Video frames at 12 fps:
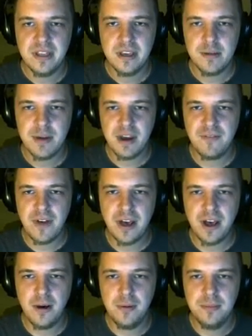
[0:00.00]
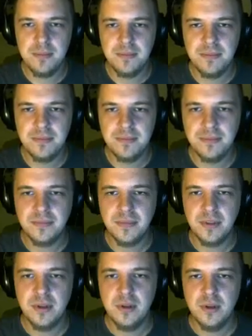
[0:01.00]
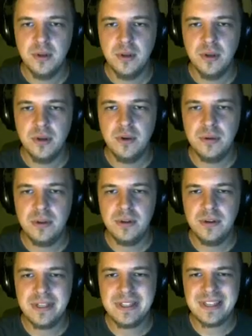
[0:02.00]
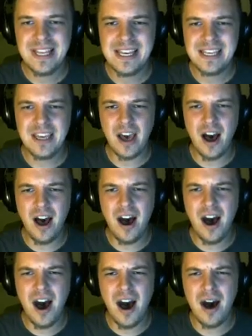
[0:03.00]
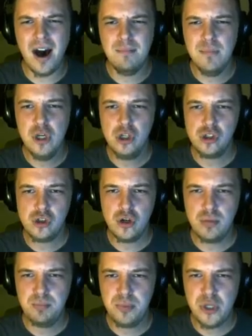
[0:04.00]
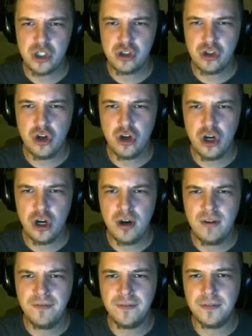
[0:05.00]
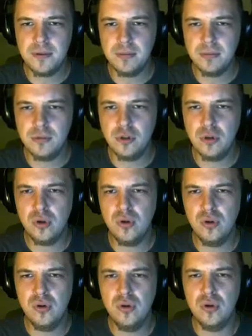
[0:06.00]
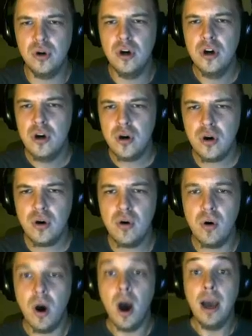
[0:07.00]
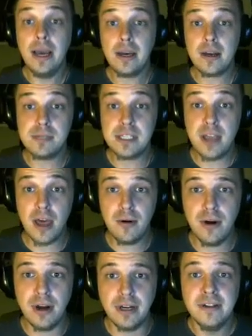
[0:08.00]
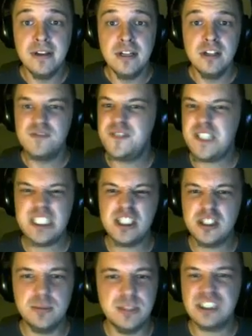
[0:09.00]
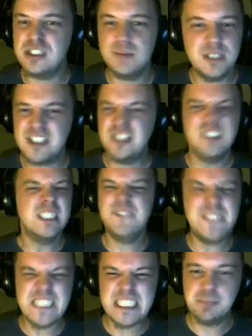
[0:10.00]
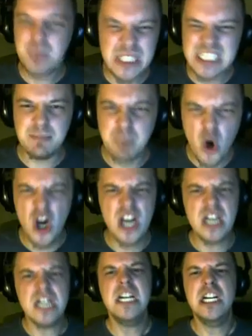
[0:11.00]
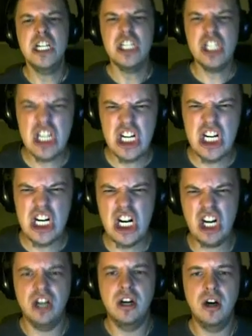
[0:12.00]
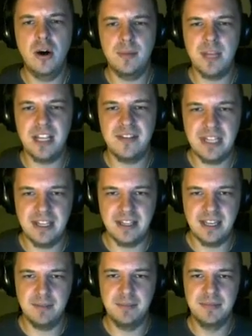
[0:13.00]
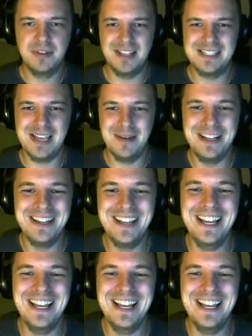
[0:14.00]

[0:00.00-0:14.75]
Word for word: Come here, fucko. Who do you think you are? Mr. Big Stuff. Ooh. Ooh. Here comes another one. Feed it to me. Come on. Fucking bring it, boy. Yeah. Oh, I'm not even hitting him. God damn it.